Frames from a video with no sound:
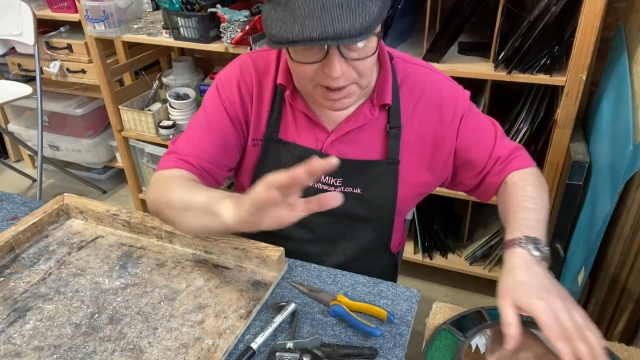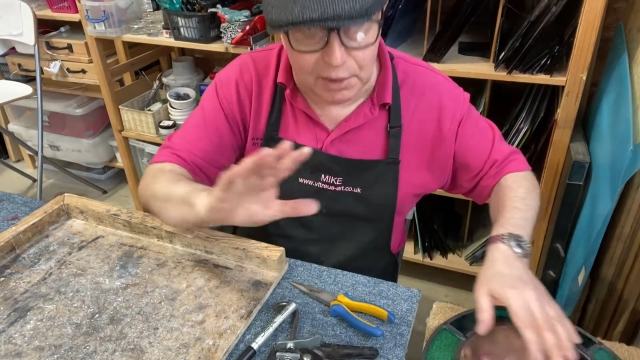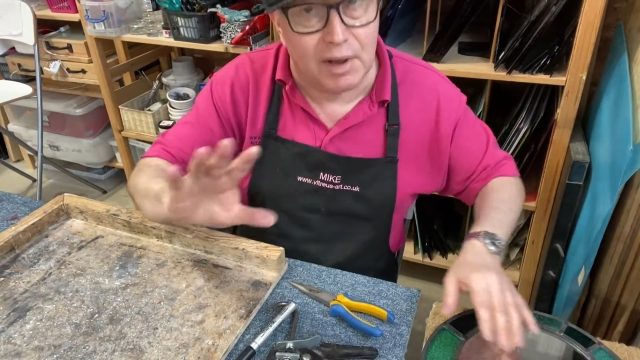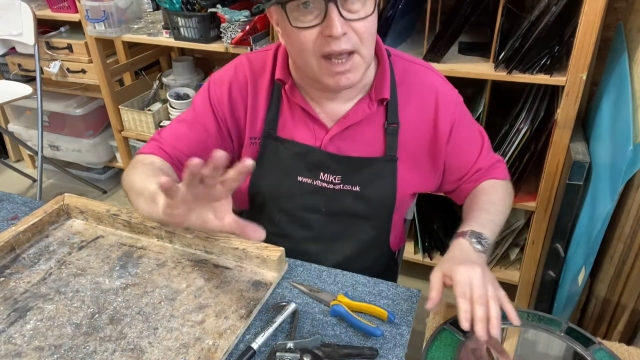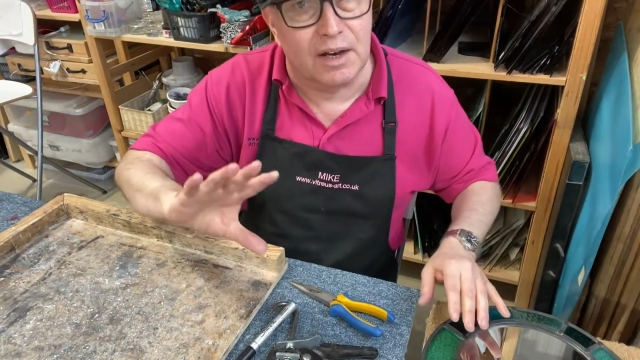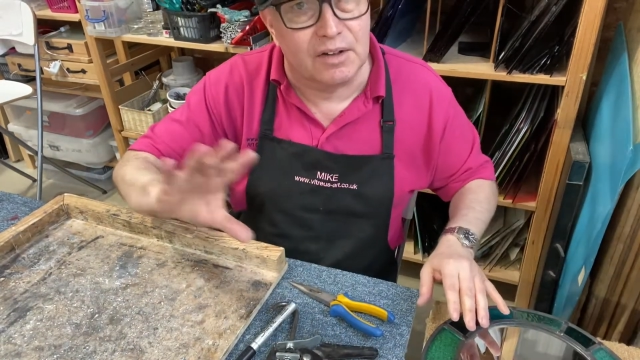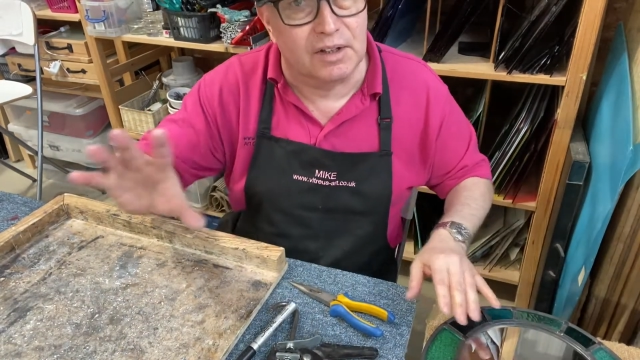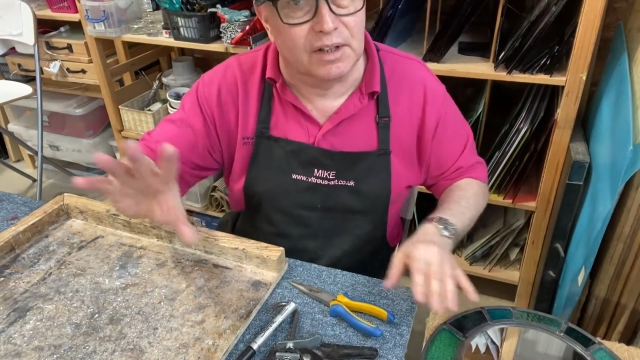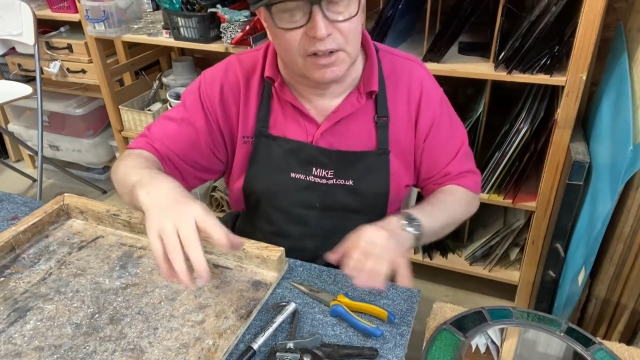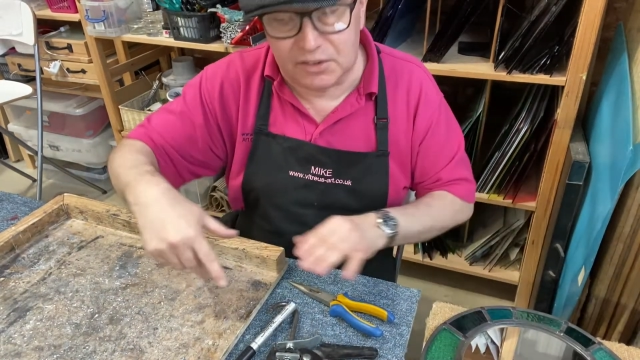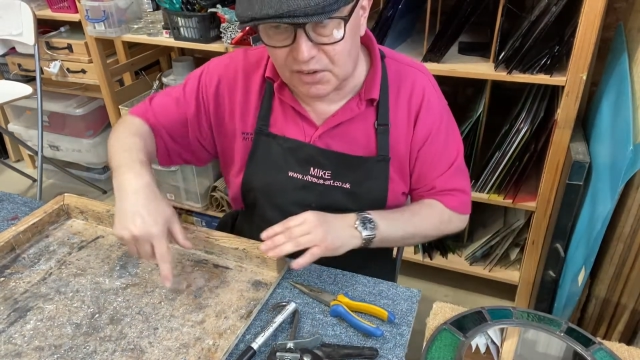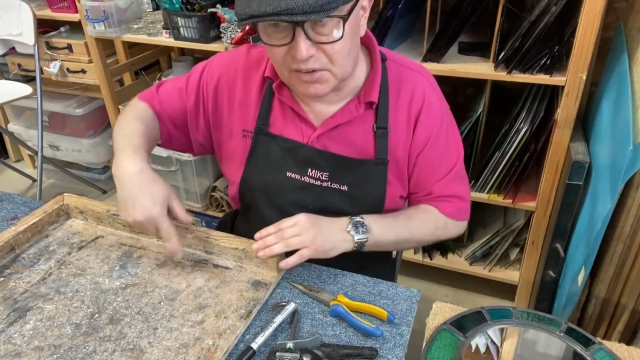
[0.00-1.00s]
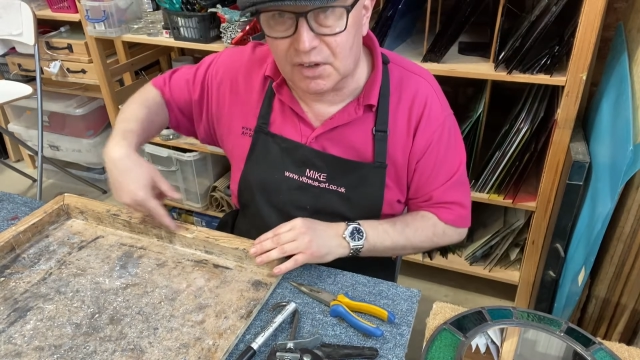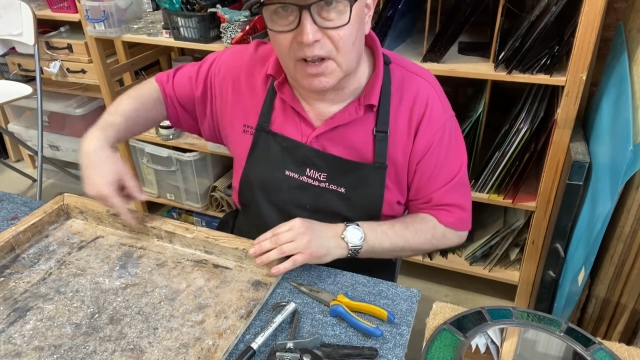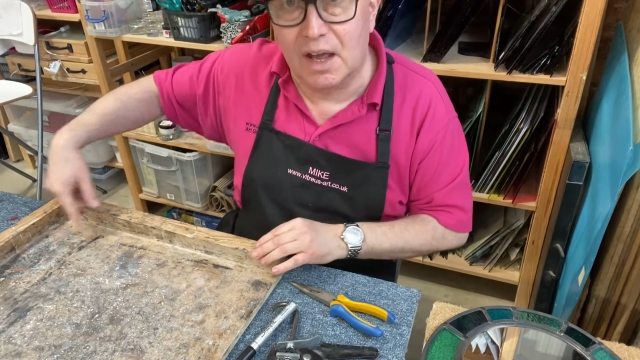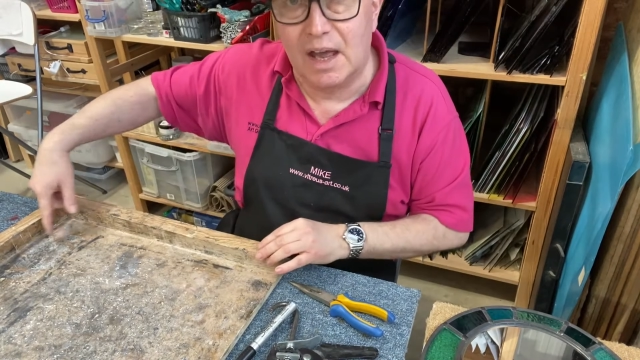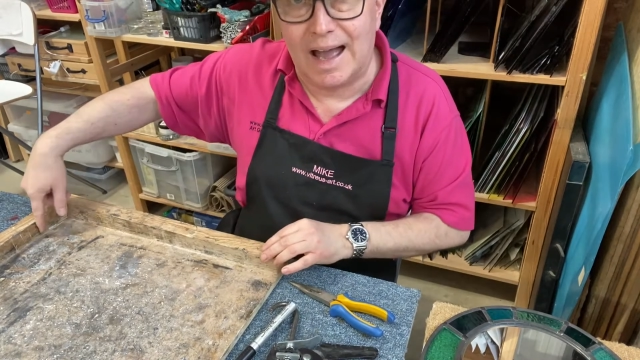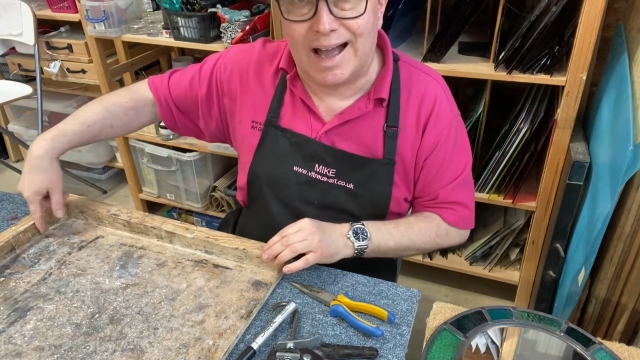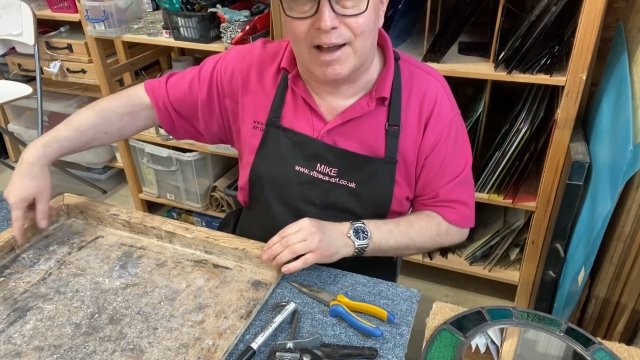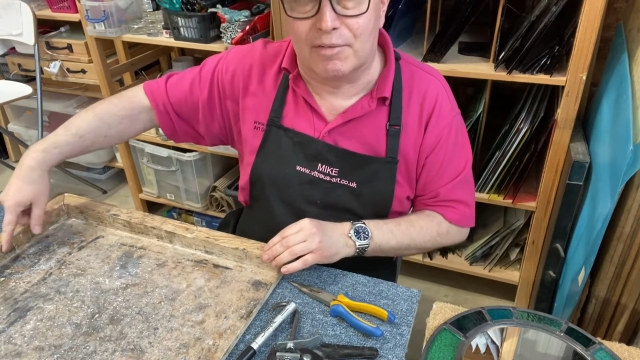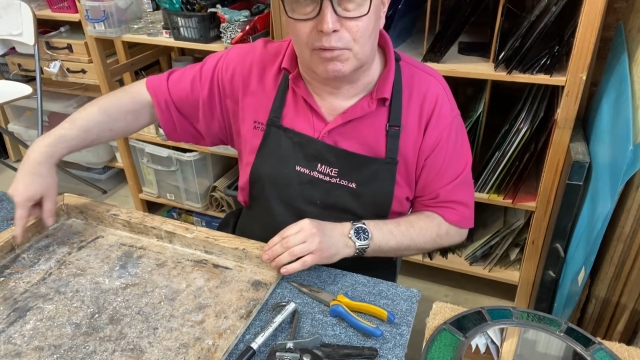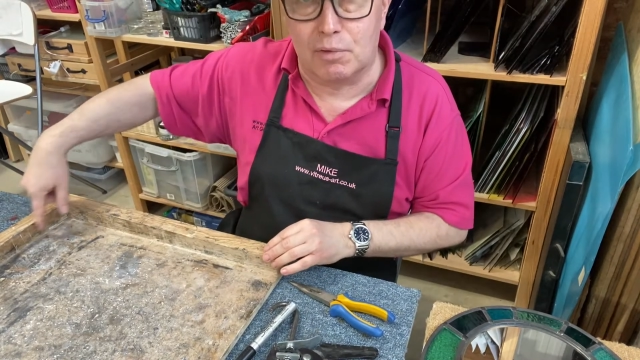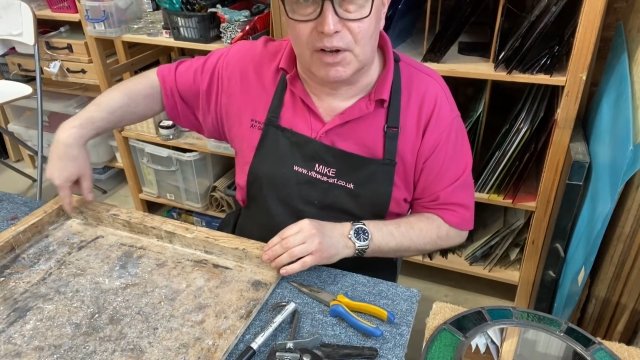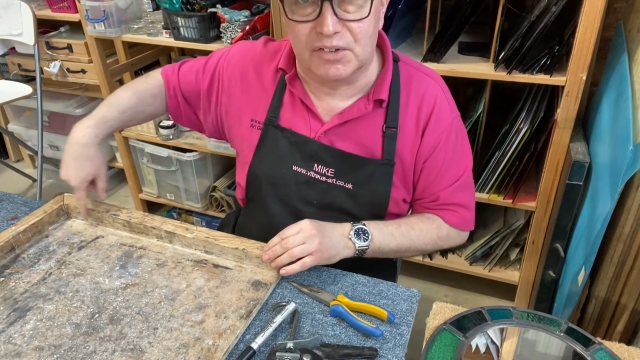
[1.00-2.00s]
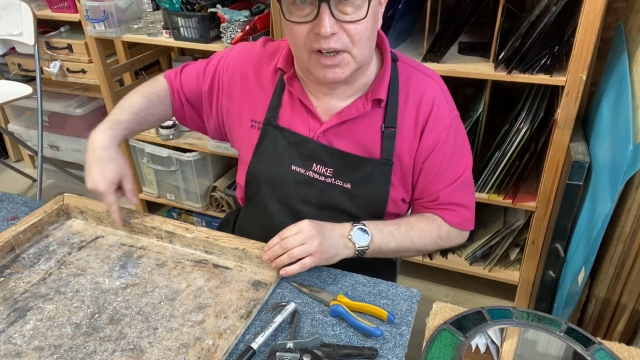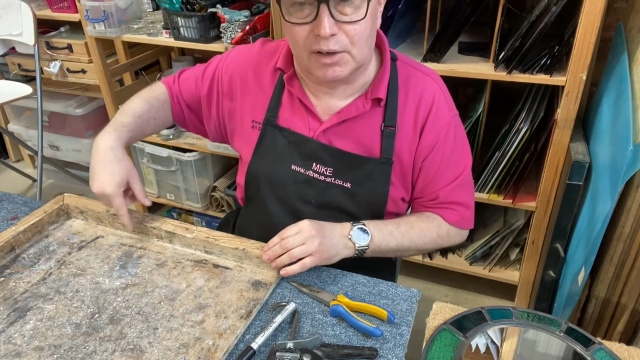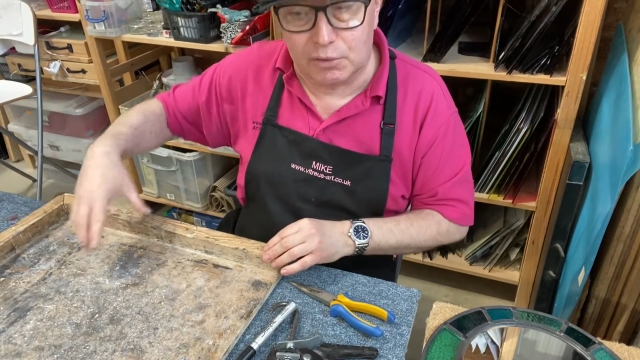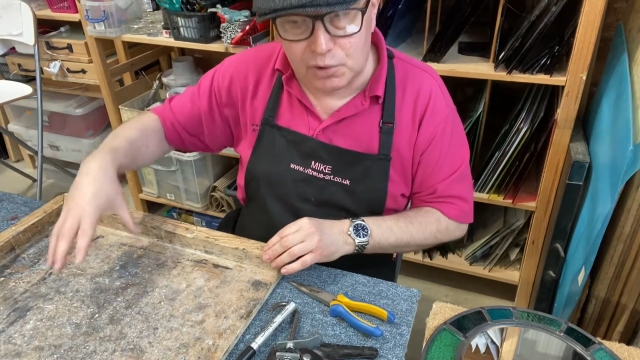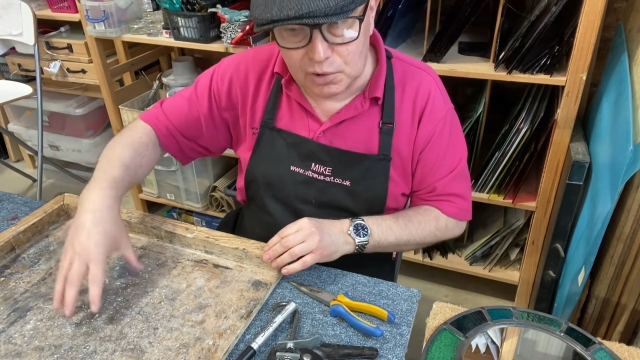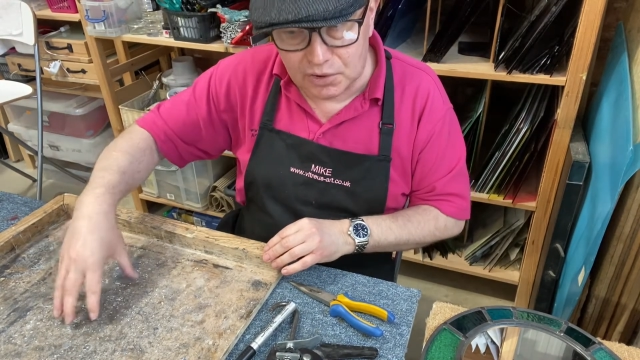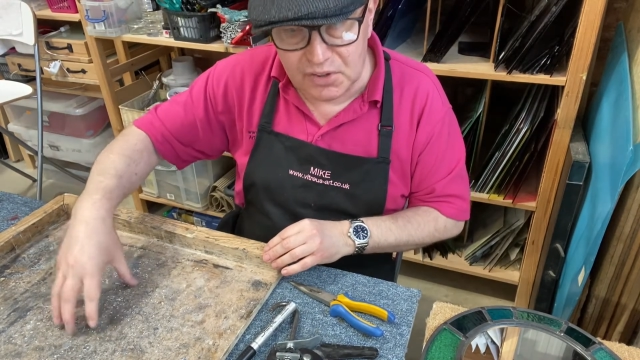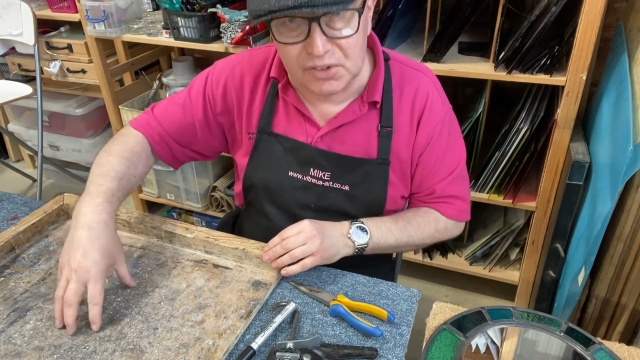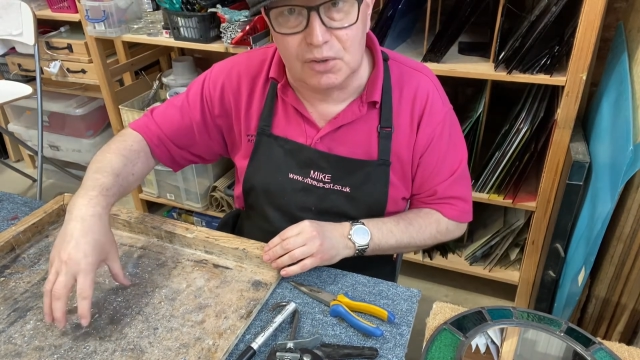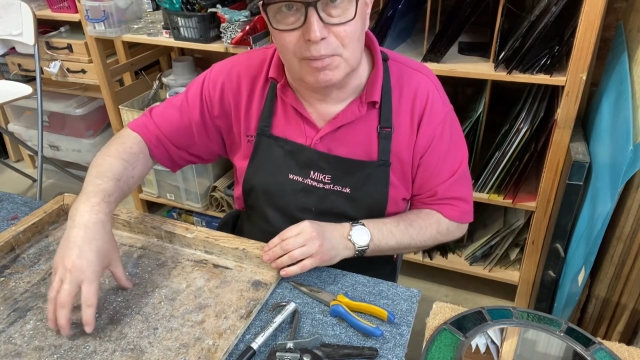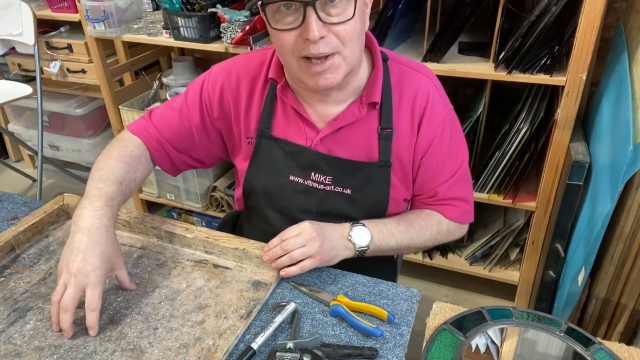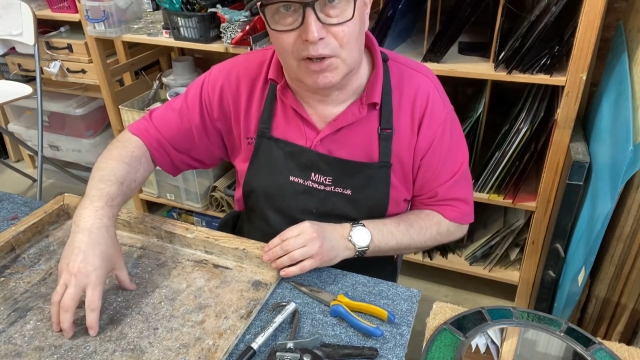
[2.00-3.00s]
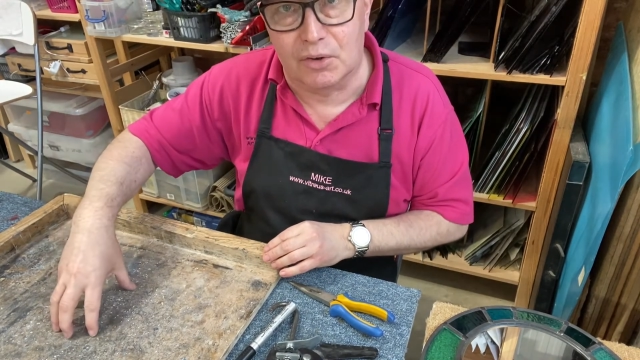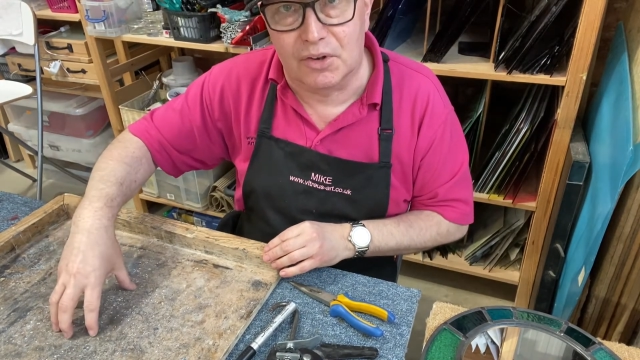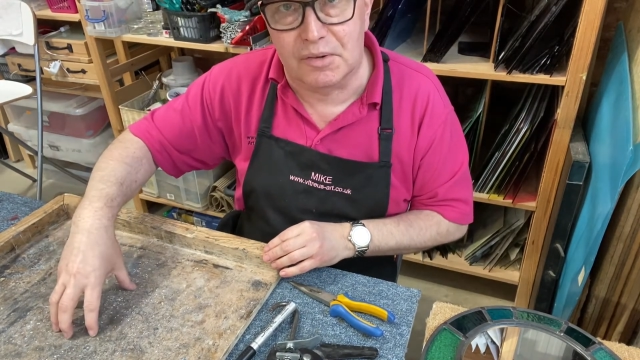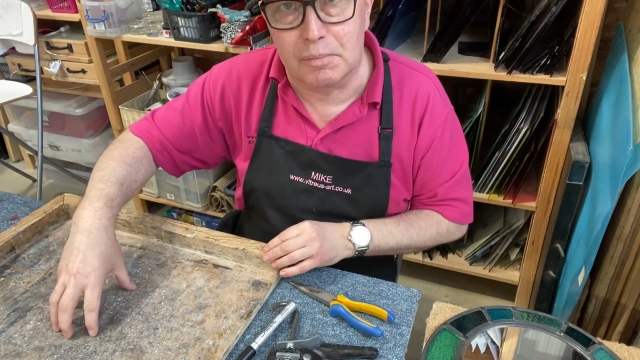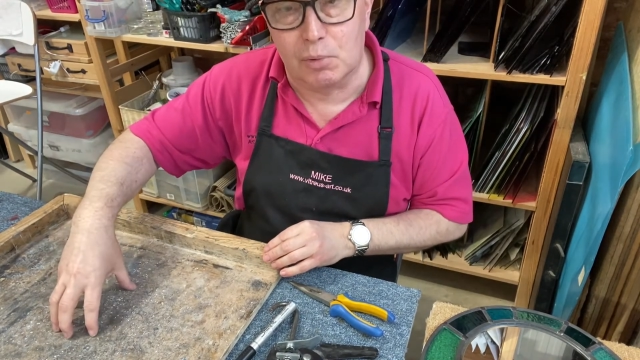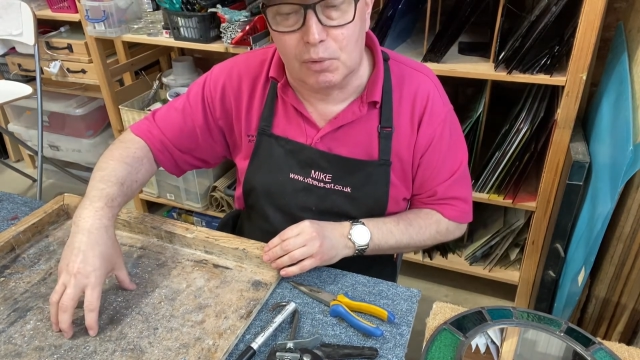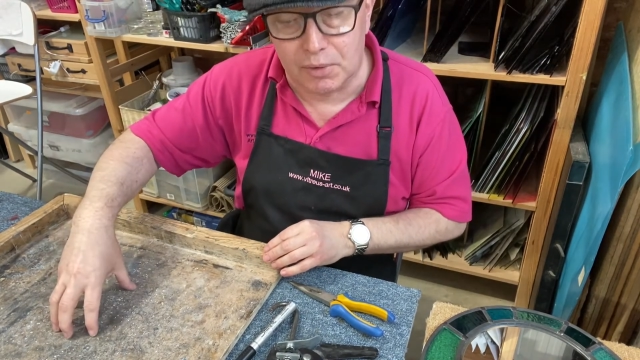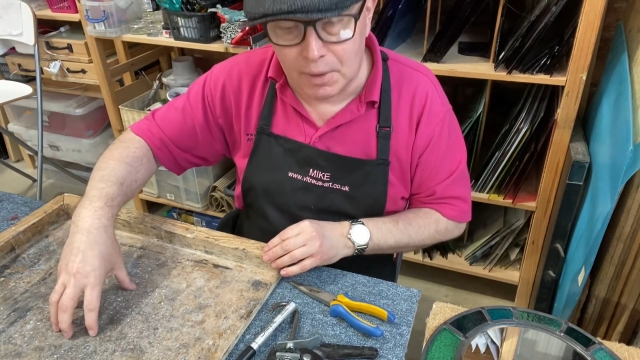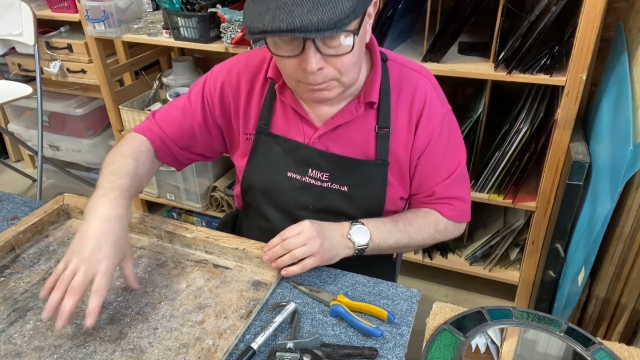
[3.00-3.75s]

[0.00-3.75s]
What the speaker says: Anyway, anything that doesn't have a right angle, you can still make on this board.